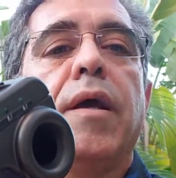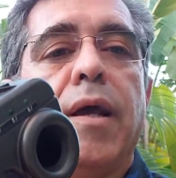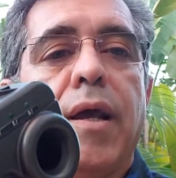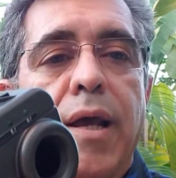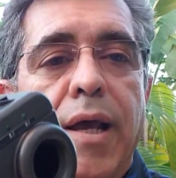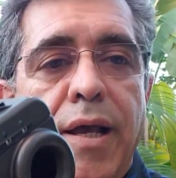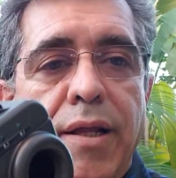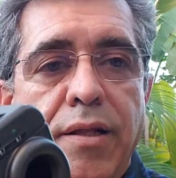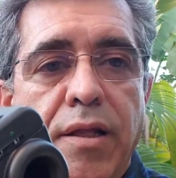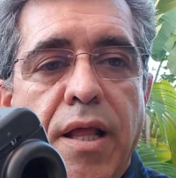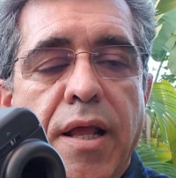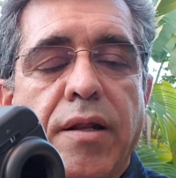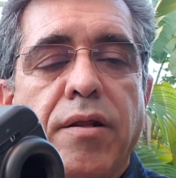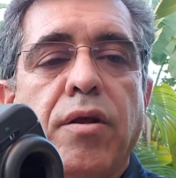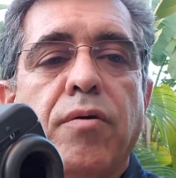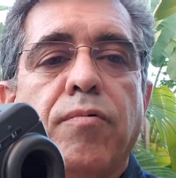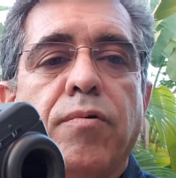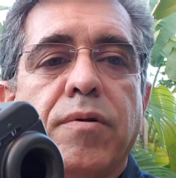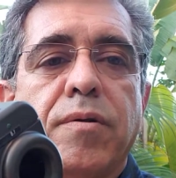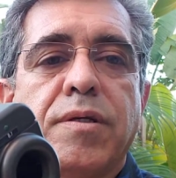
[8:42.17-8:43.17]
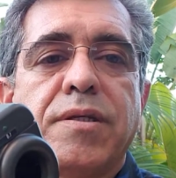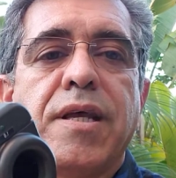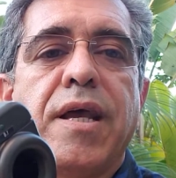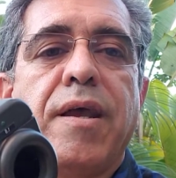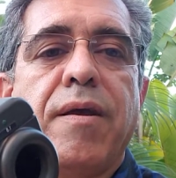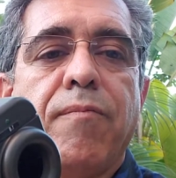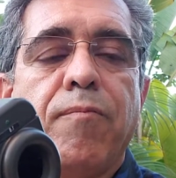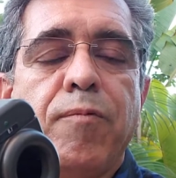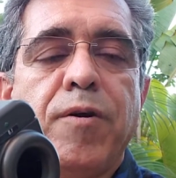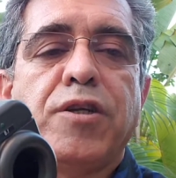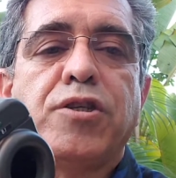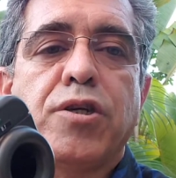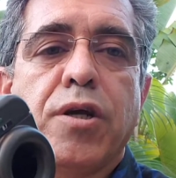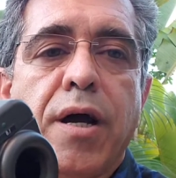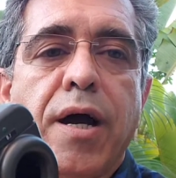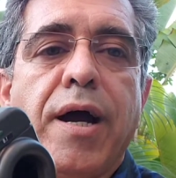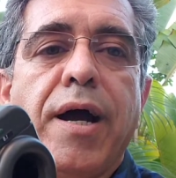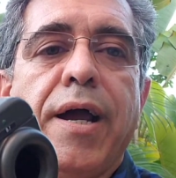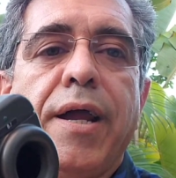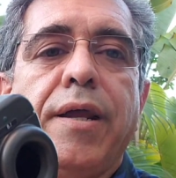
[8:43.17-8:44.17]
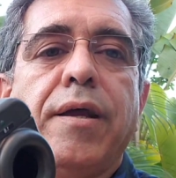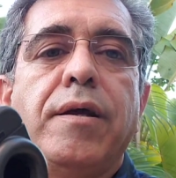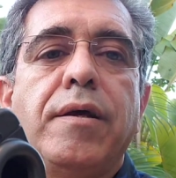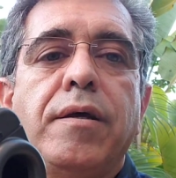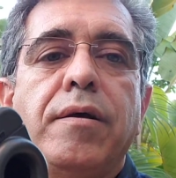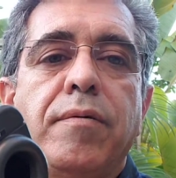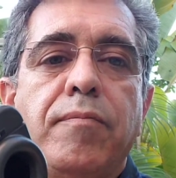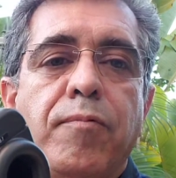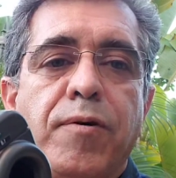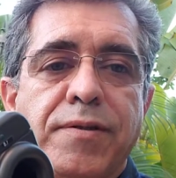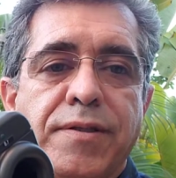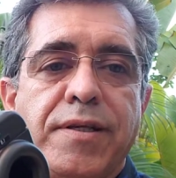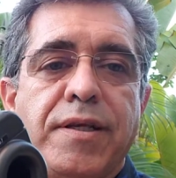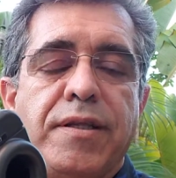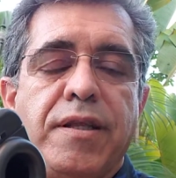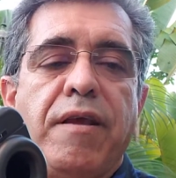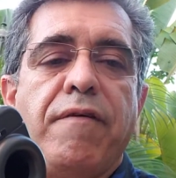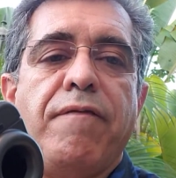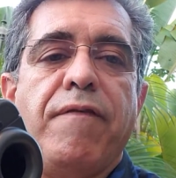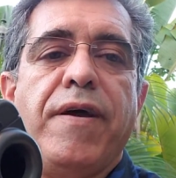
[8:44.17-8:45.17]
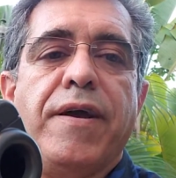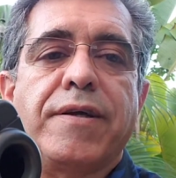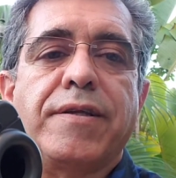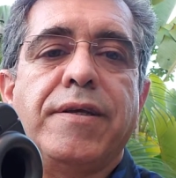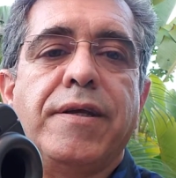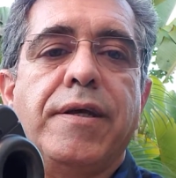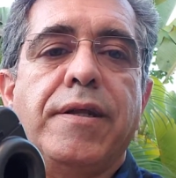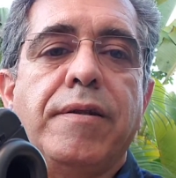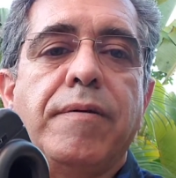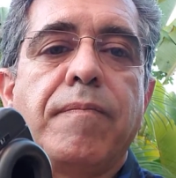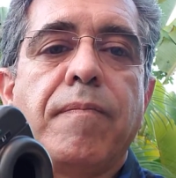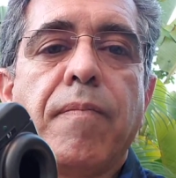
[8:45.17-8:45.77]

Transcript: And then you would say which eye was the defect in.